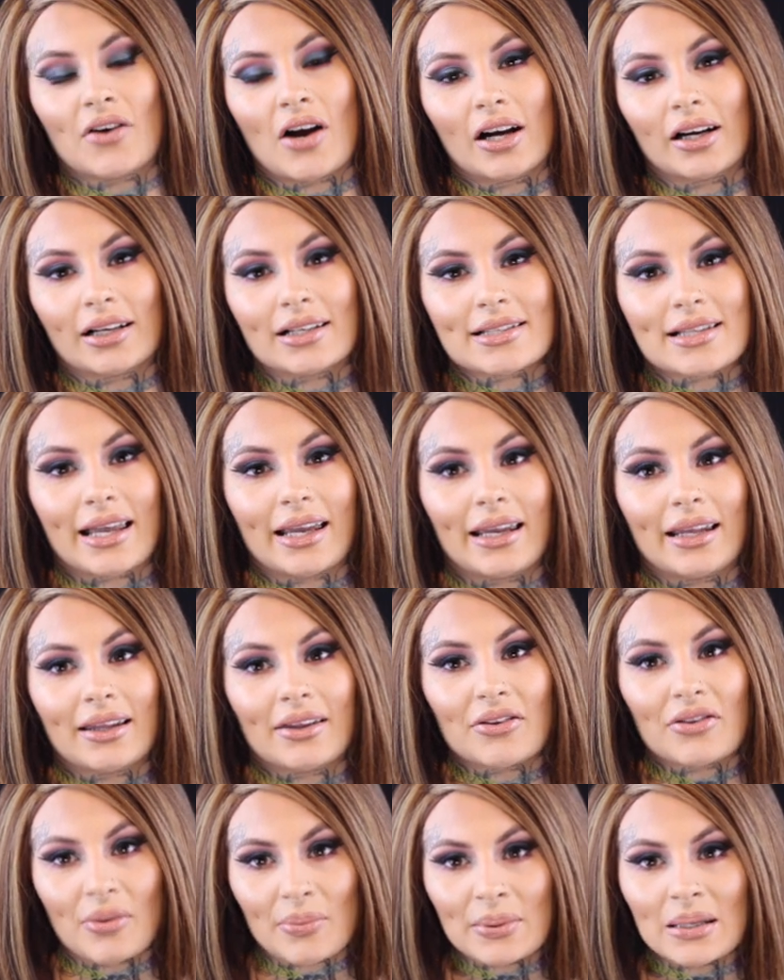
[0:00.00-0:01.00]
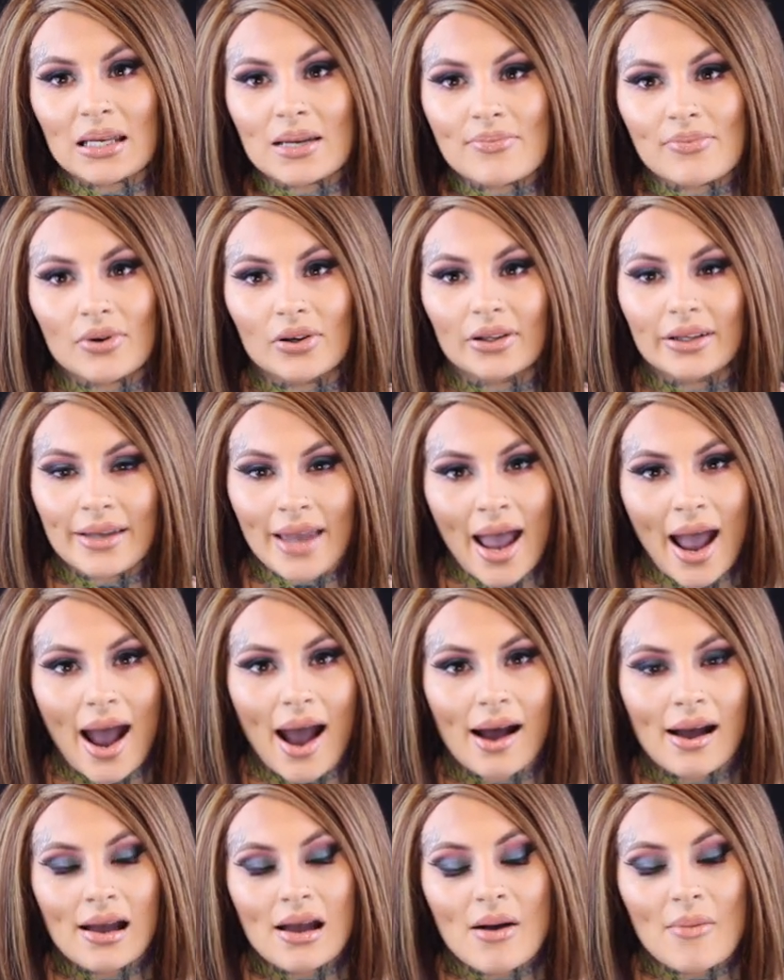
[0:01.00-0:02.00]
far as, like, the people,
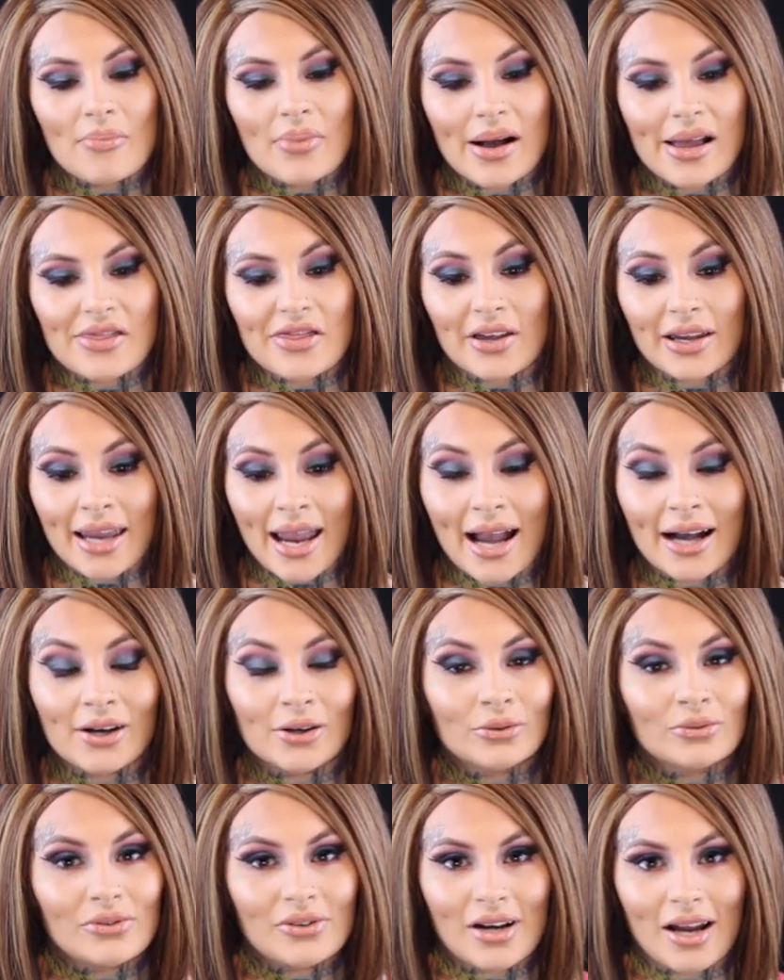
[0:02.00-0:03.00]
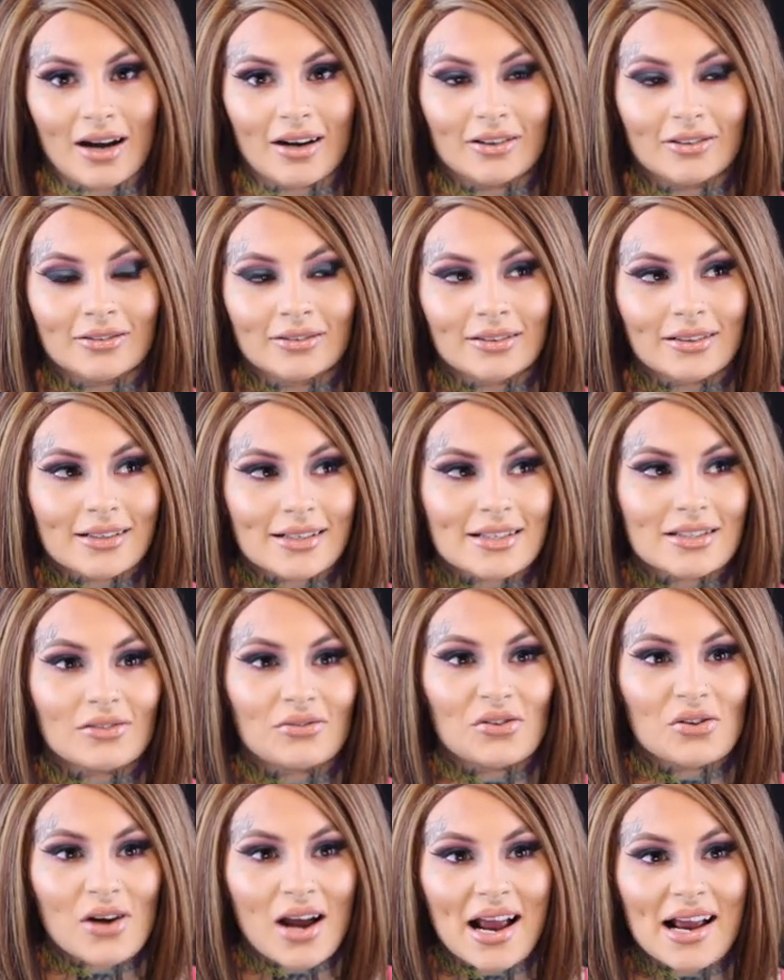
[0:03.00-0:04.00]
yeah. But the count, no. Because
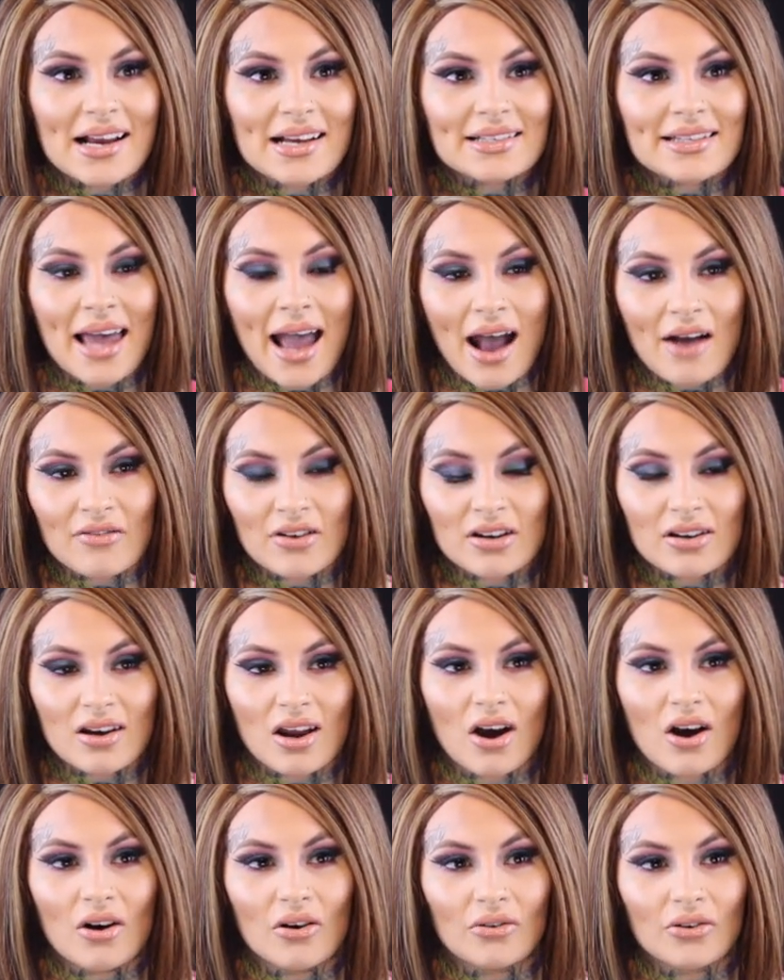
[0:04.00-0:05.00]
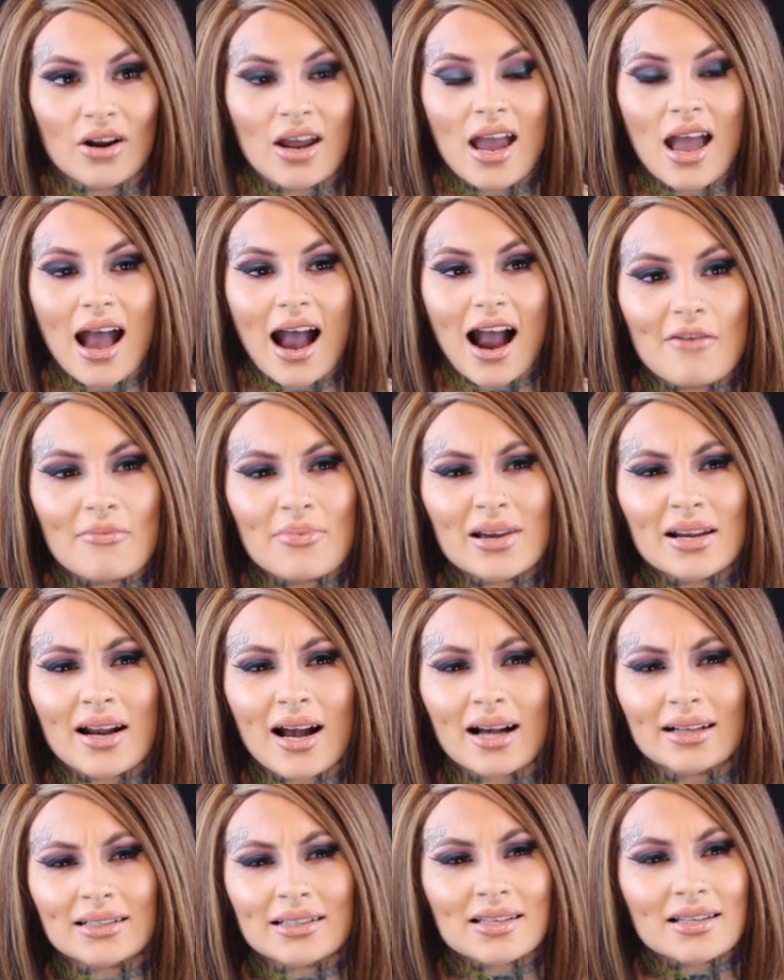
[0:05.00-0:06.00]
if you guys haven't known, I've been
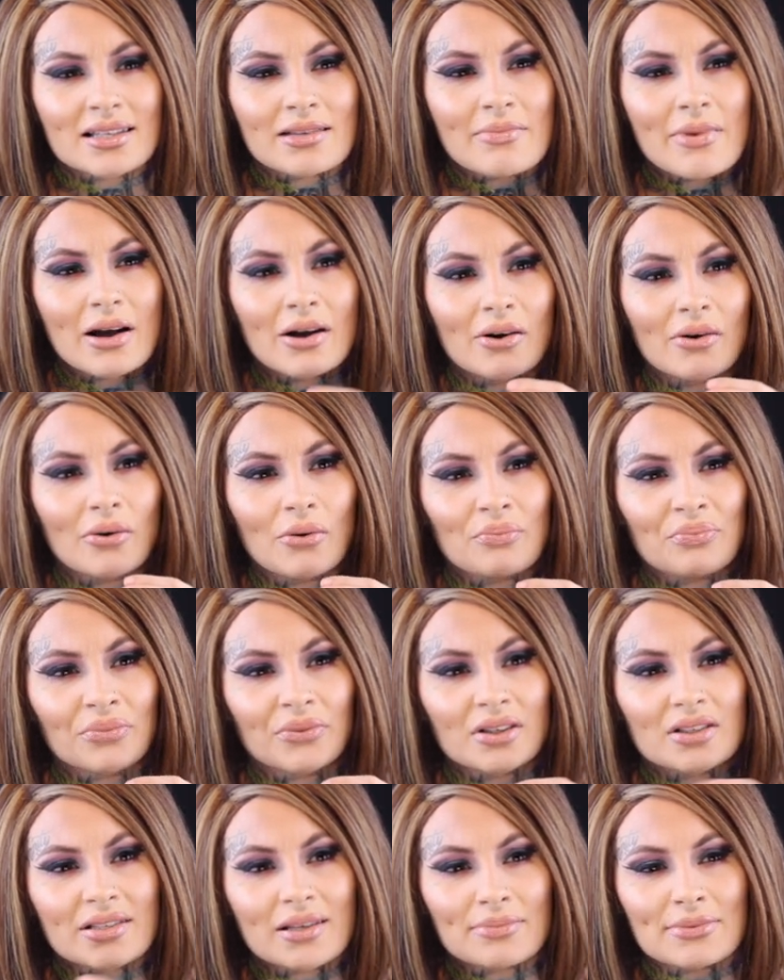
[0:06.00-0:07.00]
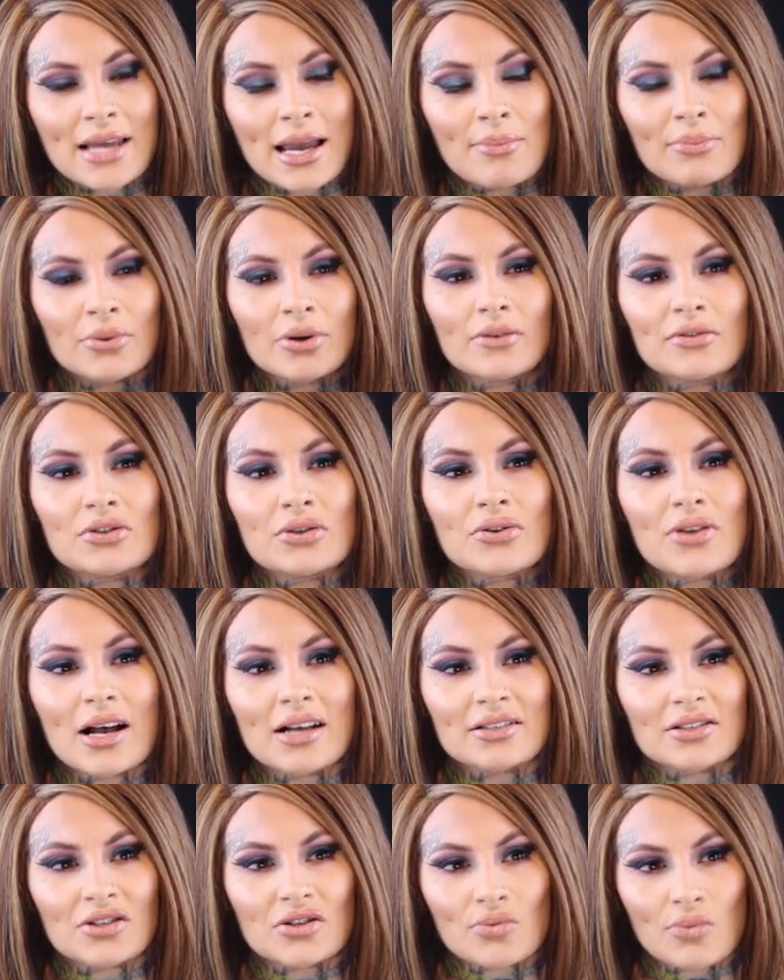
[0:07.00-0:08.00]
on since about September of
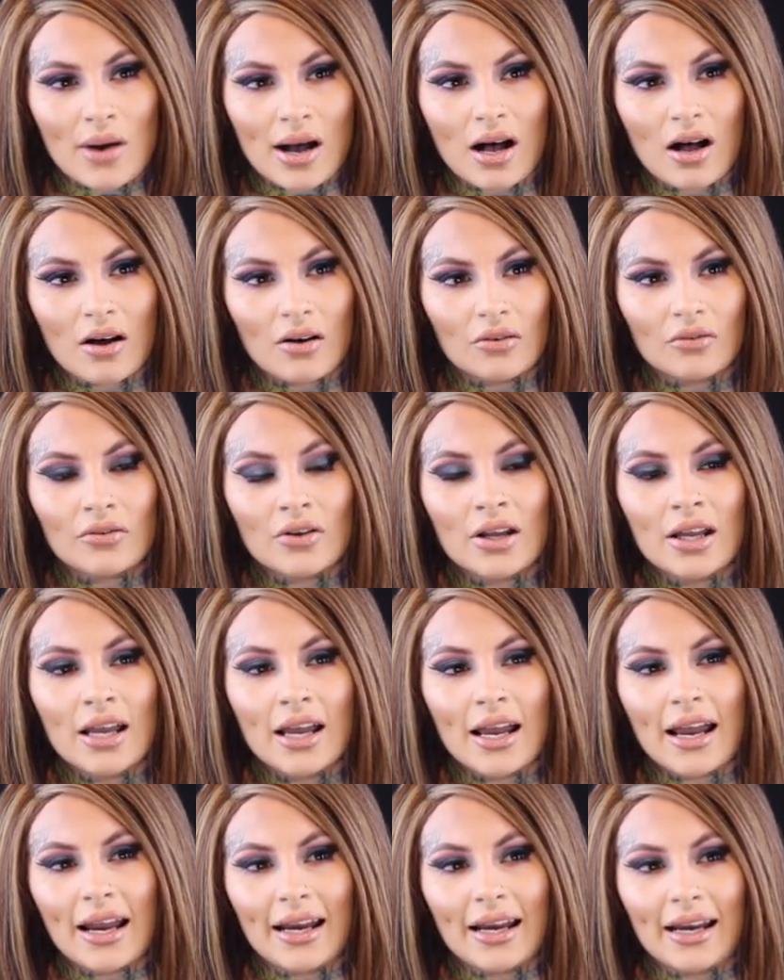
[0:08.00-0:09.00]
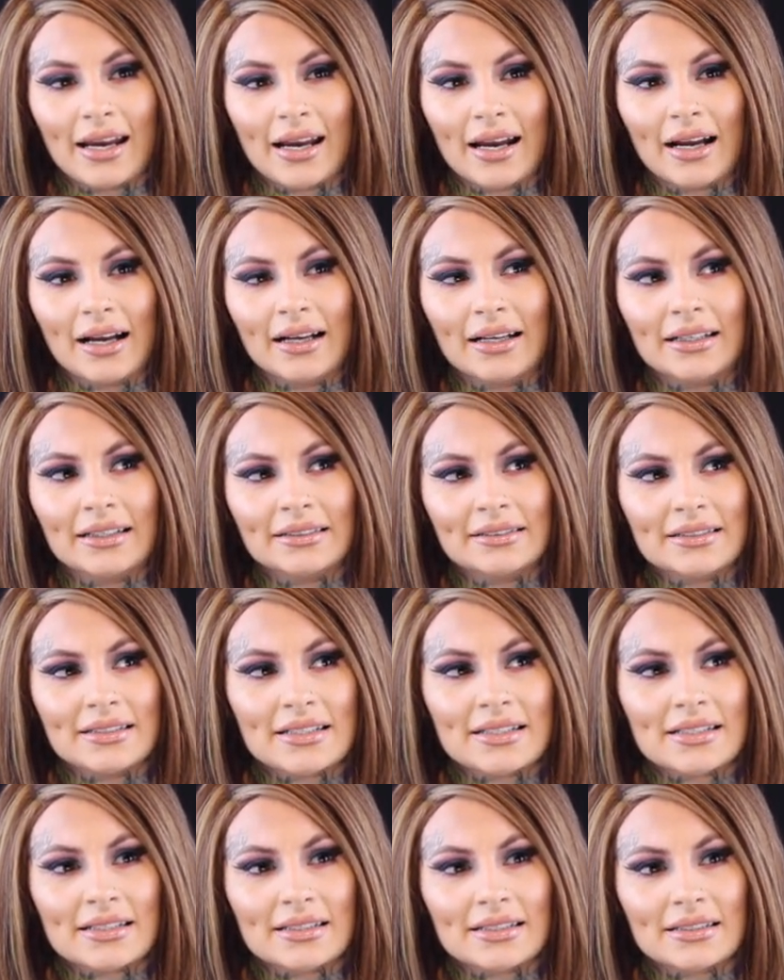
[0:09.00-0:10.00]
2012,
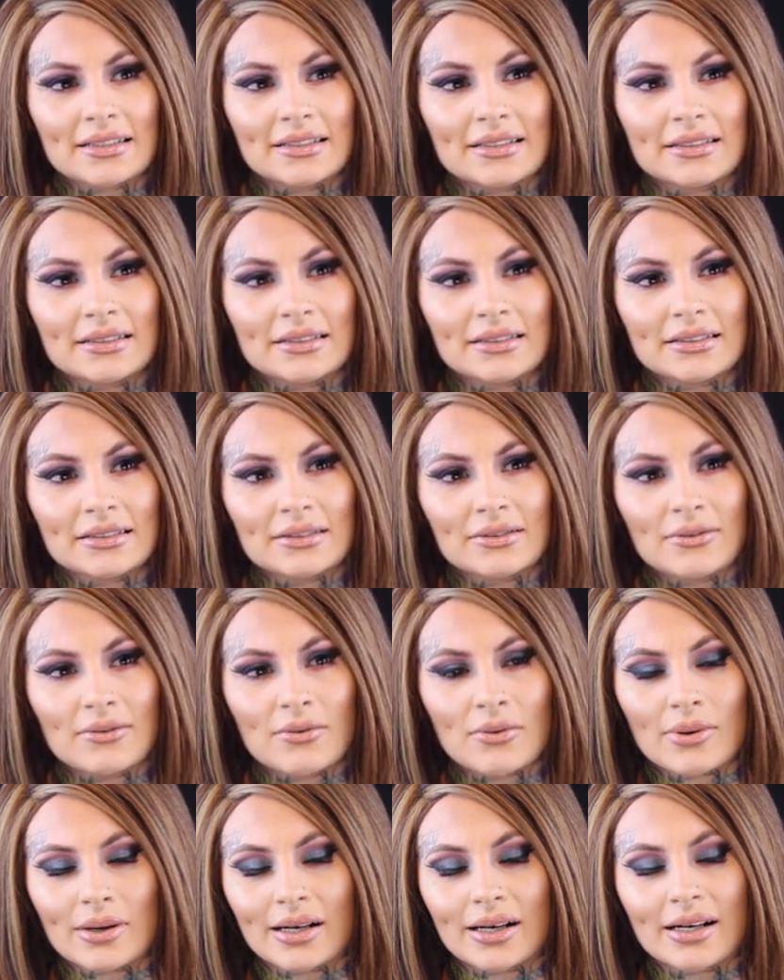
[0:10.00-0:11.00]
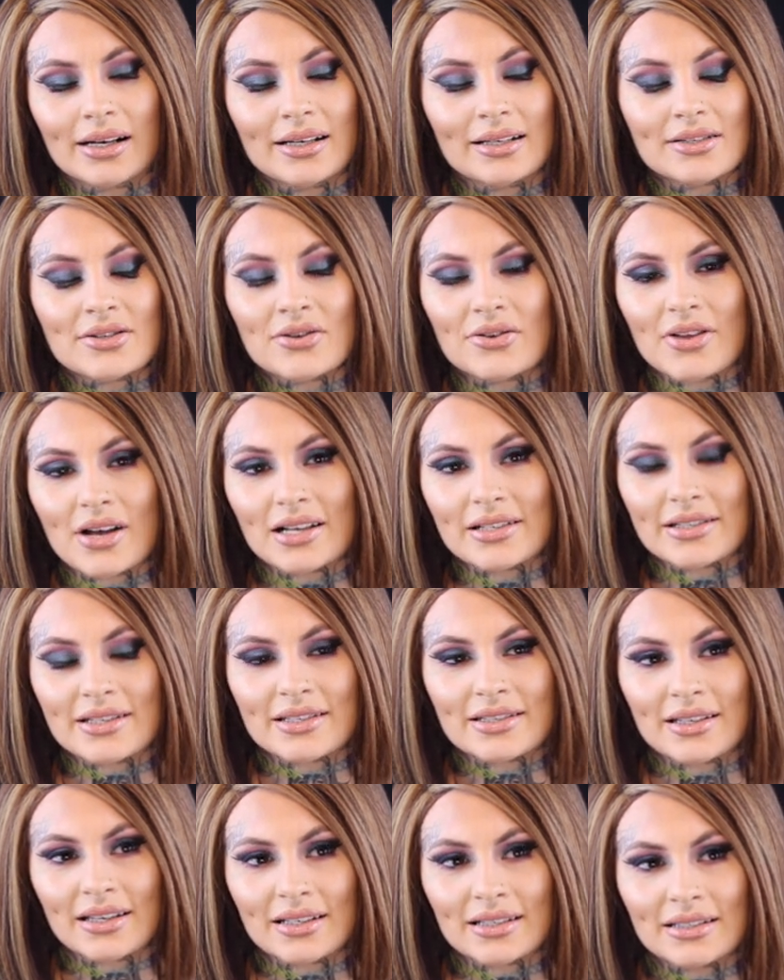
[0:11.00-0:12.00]
and we're in
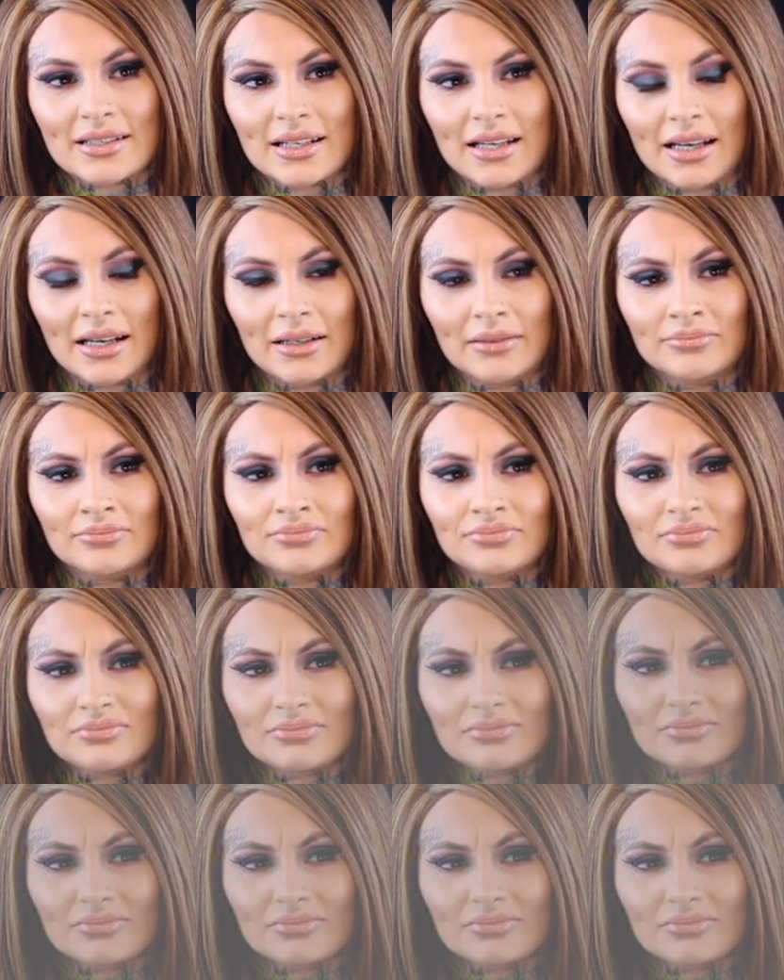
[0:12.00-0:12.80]
2016.